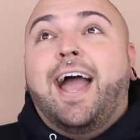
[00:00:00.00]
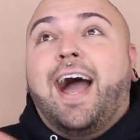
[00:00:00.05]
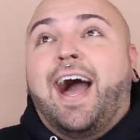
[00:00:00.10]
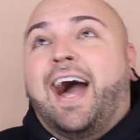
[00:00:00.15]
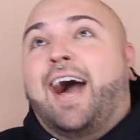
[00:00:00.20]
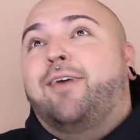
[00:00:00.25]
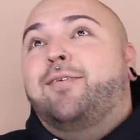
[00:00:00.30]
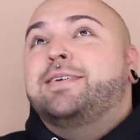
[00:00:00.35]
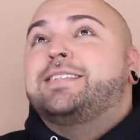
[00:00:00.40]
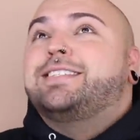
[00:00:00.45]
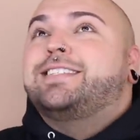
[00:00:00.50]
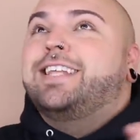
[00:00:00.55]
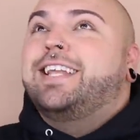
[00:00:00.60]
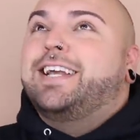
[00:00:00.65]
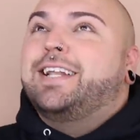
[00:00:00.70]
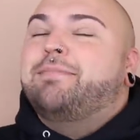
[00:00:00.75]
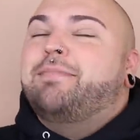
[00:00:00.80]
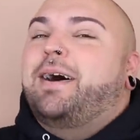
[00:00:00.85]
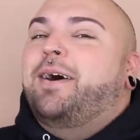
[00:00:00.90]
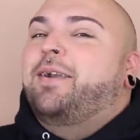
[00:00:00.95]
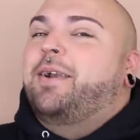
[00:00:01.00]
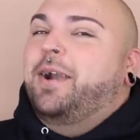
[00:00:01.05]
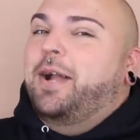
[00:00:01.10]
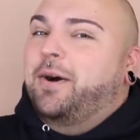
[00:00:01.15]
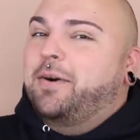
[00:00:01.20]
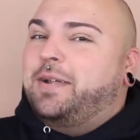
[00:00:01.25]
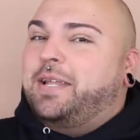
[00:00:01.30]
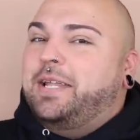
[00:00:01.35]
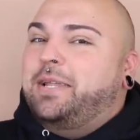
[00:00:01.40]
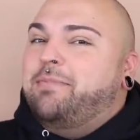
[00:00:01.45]
I was thinking about
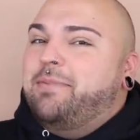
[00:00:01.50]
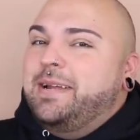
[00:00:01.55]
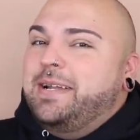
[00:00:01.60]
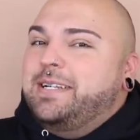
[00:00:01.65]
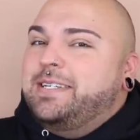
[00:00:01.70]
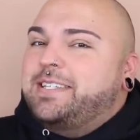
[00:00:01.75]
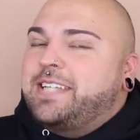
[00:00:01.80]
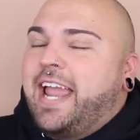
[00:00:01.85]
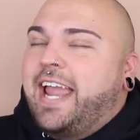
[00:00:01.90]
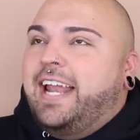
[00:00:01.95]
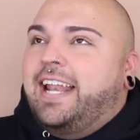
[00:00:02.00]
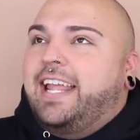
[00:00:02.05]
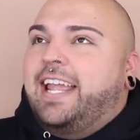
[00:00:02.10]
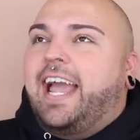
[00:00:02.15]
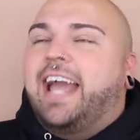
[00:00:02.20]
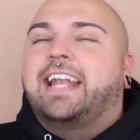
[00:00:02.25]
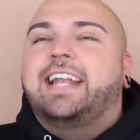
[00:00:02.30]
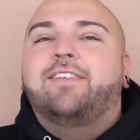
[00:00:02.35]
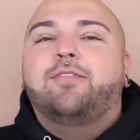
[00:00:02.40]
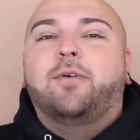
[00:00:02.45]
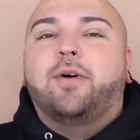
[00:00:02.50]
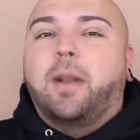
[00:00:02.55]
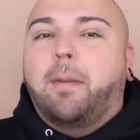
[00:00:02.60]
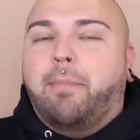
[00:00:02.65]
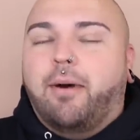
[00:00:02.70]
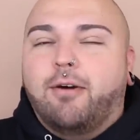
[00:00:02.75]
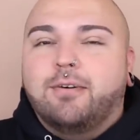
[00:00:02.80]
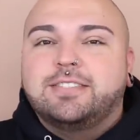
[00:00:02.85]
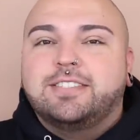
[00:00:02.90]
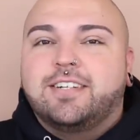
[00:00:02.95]
low-key being shady. I didn't even want to
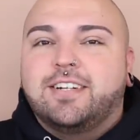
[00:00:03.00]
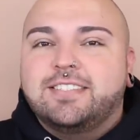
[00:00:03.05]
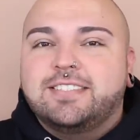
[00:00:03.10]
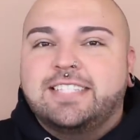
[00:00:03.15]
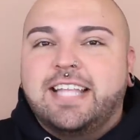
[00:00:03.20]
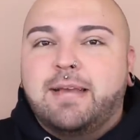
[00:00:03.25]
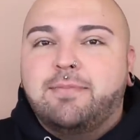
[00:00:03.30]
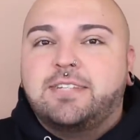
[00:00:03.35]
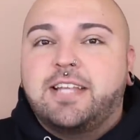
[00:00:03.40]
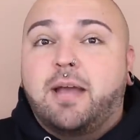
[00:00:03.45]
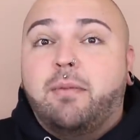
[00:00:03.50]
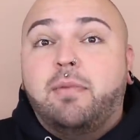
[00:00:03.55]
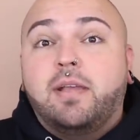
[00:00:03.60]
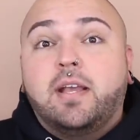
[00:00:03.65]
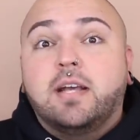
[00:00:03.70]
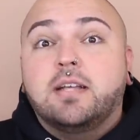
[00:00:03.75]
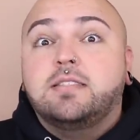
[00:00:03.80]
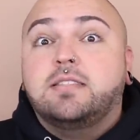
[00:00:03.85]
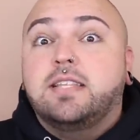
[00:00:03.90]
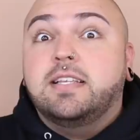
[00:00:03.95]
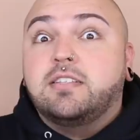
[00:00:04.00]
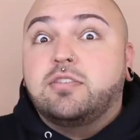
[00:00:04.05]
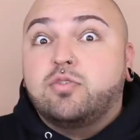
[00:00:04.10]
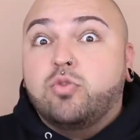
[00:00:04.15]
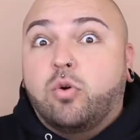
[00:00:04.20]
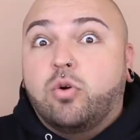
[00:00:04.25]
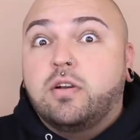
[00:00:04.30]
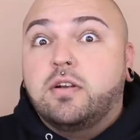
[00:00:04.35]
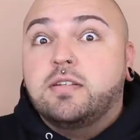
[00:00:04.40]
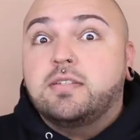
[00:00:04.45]
post it on Snapchat because
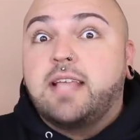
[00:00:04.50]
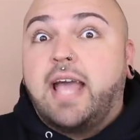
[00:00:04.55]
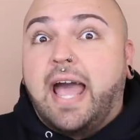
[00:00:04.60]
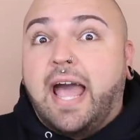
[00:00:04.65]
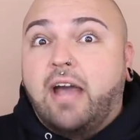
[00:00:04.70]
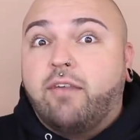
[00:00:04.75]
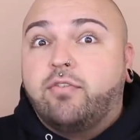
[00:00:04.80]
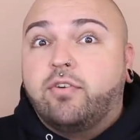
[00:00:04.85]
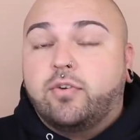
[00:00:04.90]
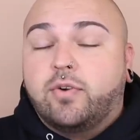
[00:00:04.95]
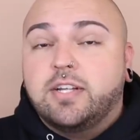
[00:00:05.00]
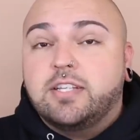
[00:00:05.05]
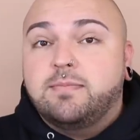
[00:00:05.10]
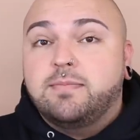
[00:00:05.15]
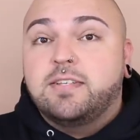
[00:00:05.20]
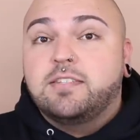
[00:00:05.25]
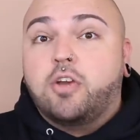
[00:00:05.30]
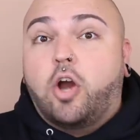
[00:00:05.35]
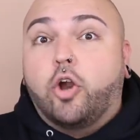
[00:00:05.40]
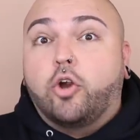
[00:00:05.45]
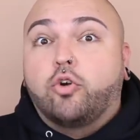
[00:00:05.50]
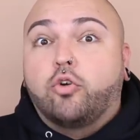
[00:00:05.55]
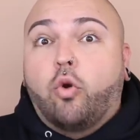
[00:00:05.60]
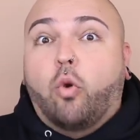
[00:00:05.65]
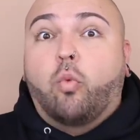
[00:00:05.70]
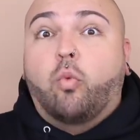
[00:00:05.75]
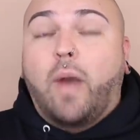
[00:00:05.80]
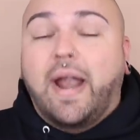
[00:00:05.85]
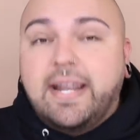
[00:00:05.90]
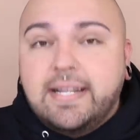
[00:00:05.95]
stores after Christmas are
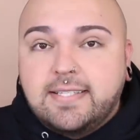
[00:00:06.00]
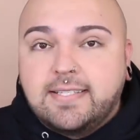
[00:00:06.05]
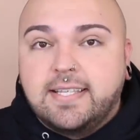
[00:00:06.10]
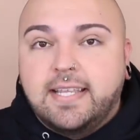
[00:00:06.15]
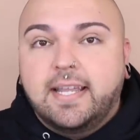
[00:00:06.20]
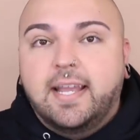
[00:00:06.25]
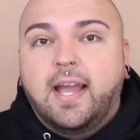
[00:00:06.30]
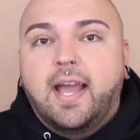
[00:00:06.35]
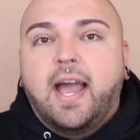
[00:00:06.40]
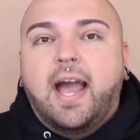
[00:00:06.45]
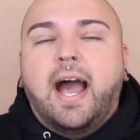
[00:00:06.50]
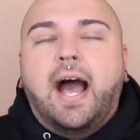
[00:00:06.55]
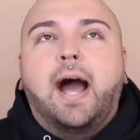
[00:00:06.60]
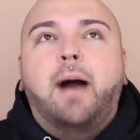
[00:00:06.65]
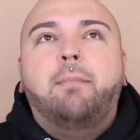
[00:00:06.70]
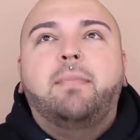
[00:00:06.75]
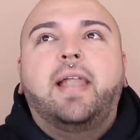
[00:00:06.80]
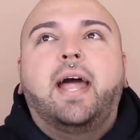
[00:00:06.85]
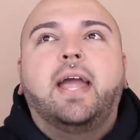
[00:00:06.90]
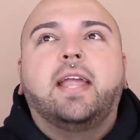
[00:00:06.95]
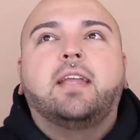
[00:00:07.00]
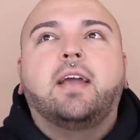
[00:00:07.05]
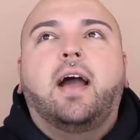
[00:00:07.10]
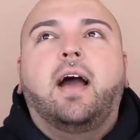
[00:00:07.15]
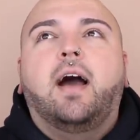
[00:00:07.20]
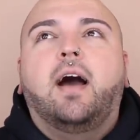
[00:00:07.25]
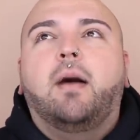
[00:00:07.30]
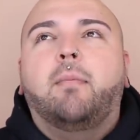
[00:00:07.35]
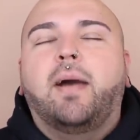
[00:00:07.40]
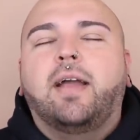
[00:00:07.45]
crazy. I'm like,
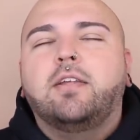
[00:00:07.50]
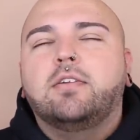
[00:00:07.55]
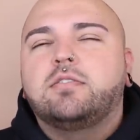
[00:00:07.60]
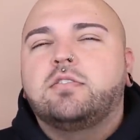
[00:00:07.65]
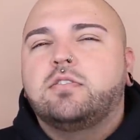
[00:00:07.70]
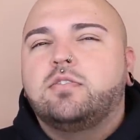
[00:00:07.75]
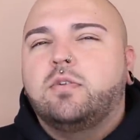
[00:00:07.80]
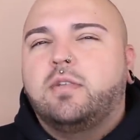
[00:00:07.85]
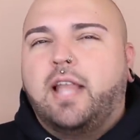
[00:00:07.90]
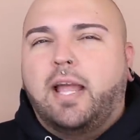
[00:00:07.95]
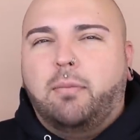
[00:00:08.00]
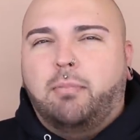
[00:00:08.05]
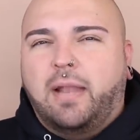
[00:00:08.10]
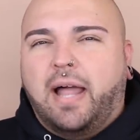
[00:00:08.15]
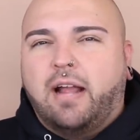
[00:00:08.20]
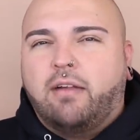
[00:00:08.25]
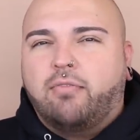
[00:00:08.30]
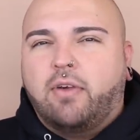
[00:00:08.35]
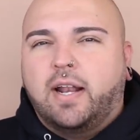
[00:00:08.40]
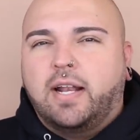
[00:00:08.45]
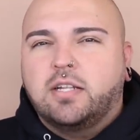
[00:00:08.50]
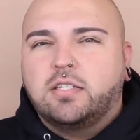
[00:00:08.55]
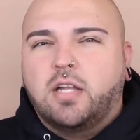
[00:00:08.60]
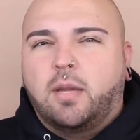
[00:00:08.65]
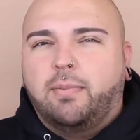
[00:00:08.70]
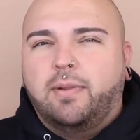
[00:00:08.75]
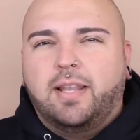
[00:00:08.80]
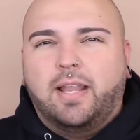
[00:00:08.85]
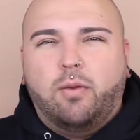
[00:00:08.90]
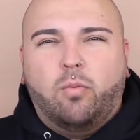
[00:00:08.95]
um, I used to do like Black Friday
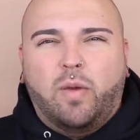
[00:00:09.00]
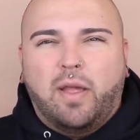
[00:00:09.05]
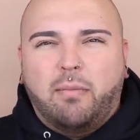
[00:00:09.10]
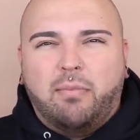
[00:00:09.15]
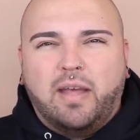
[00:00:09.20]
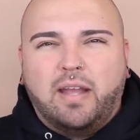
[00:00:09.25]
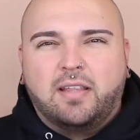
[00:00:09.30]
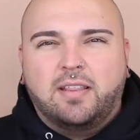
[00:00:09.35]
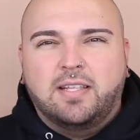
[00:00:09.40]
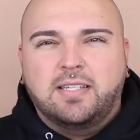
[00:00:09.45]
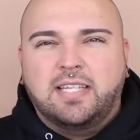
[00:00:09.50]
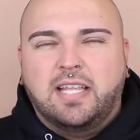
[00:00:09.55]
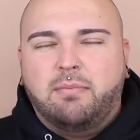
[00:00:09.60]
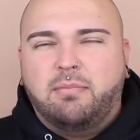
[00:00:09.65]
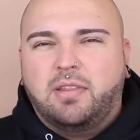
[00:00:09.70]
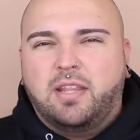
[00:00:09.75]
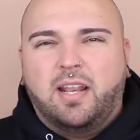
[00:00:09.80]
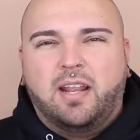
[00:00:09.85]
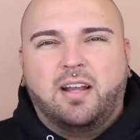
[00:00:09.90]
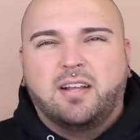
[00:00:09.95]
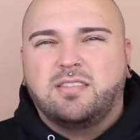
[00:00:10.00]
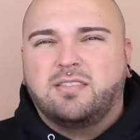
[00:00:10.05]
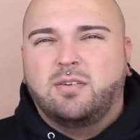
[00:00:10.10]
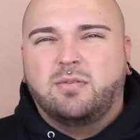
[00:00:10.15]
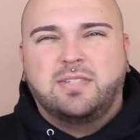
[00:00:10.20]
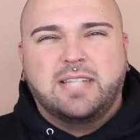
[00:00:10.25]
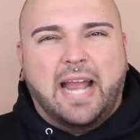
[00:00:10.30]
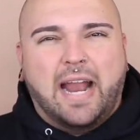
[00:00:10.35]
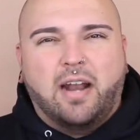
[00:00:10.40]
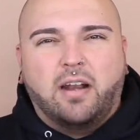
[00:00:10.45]
shopping like way back in the day, but then I got so
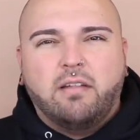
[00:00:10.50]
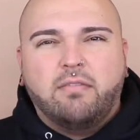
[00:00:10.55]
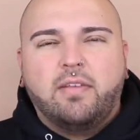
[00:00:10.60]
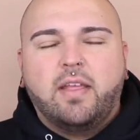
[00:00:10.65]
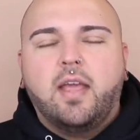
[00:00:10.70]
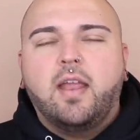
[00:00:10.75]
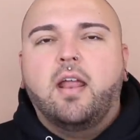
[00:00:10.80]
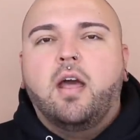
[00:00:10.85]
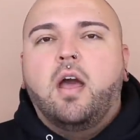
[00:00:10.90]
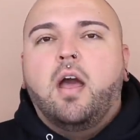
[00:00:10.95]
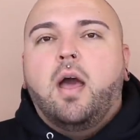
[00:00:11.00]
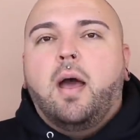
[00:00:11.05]
tired of it.